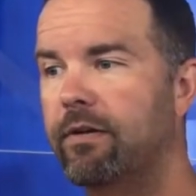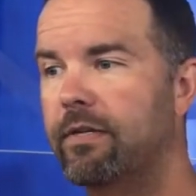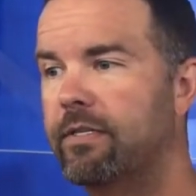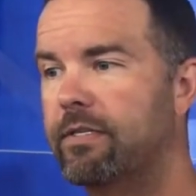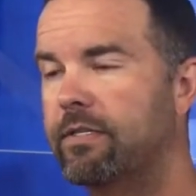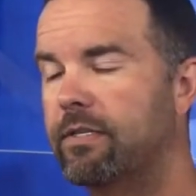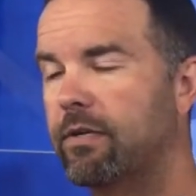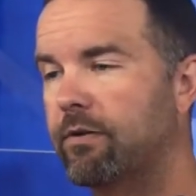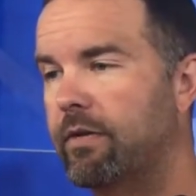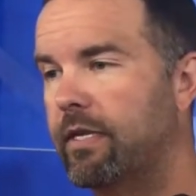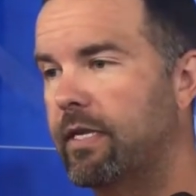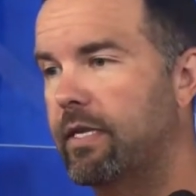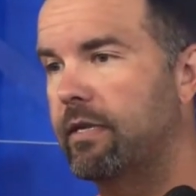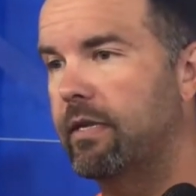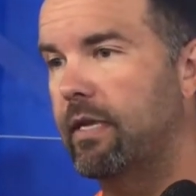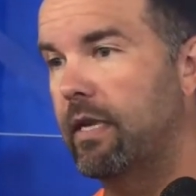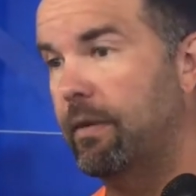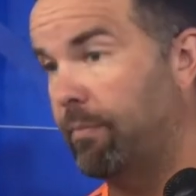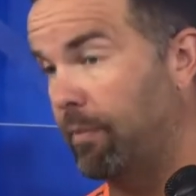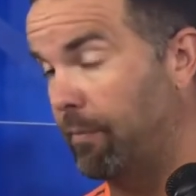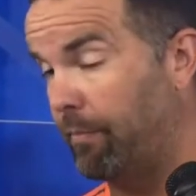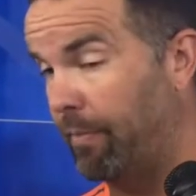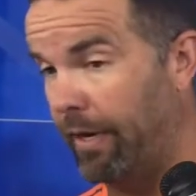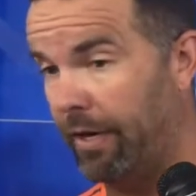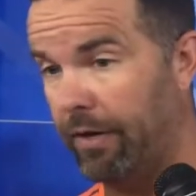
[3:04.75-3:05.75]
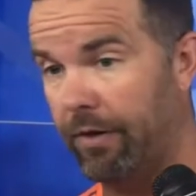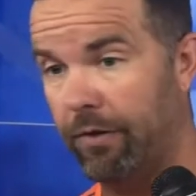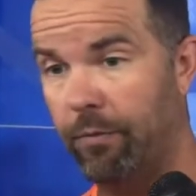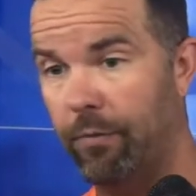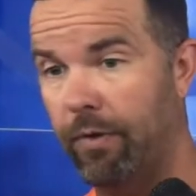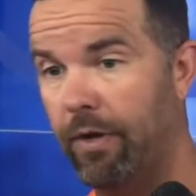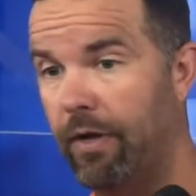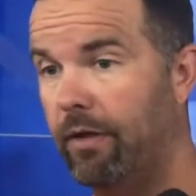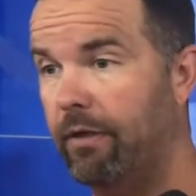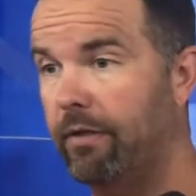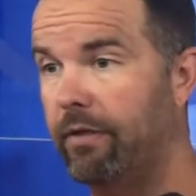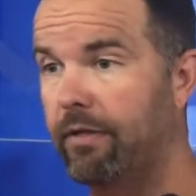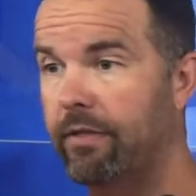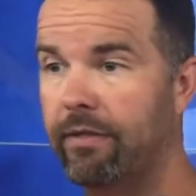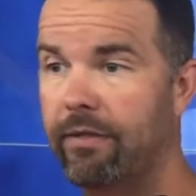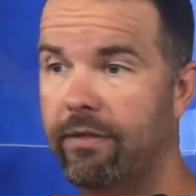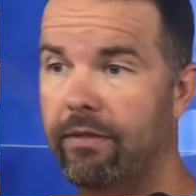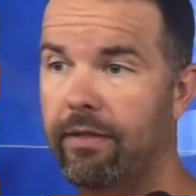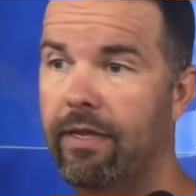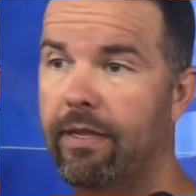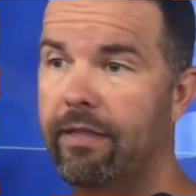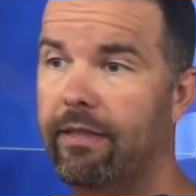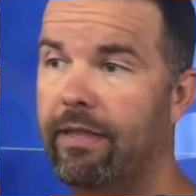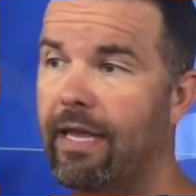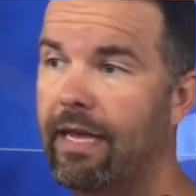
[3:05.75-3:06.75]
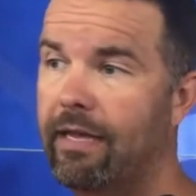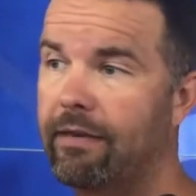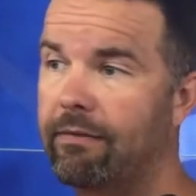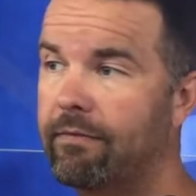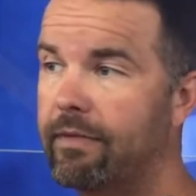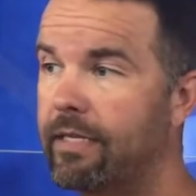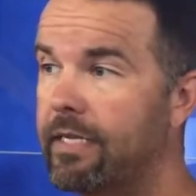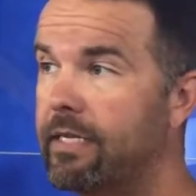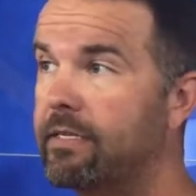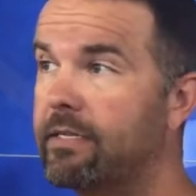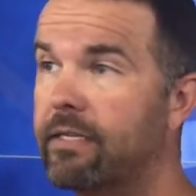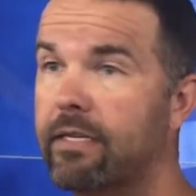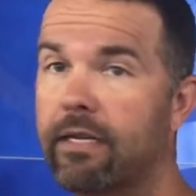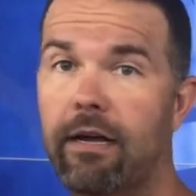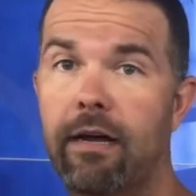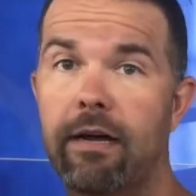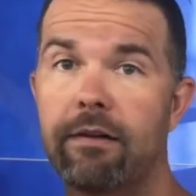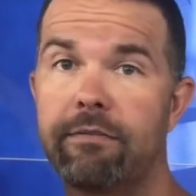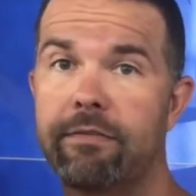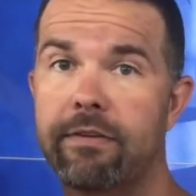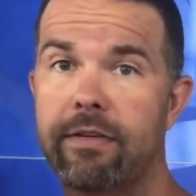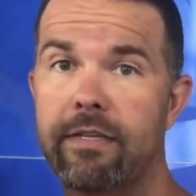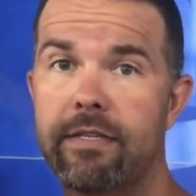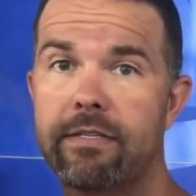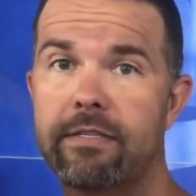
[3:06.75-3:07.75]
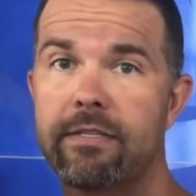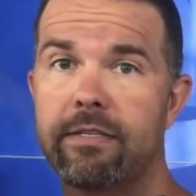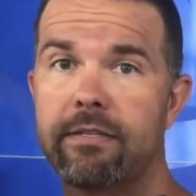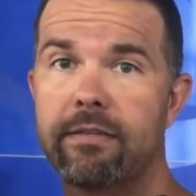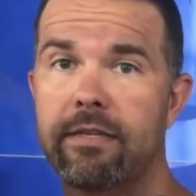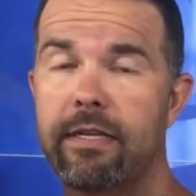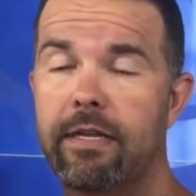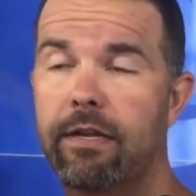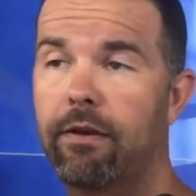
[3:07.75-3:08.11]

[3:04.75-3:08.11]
And so he prepared well, and that leads to confidence.